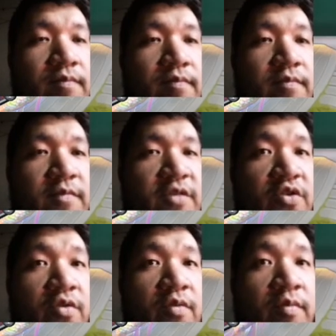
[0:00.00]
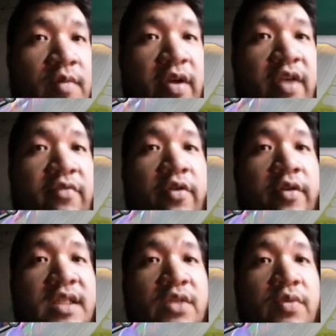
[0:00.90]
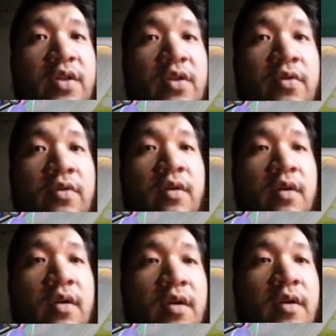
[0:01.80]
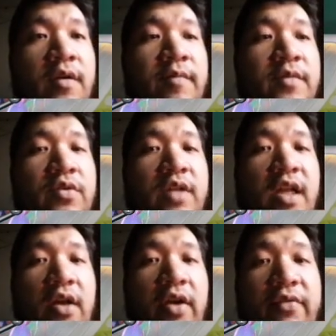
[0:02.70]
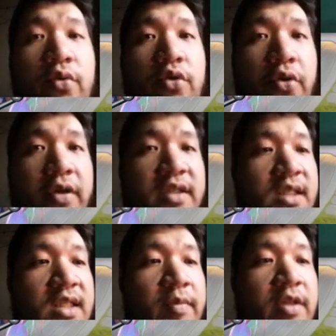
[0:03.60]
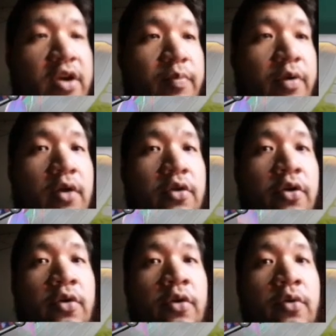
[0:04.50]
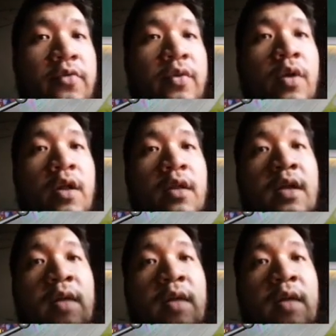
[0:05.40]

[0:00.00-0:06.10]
So, however, since we know... So they now have 2 choices, Cemetery Prowler or Uvenwald. I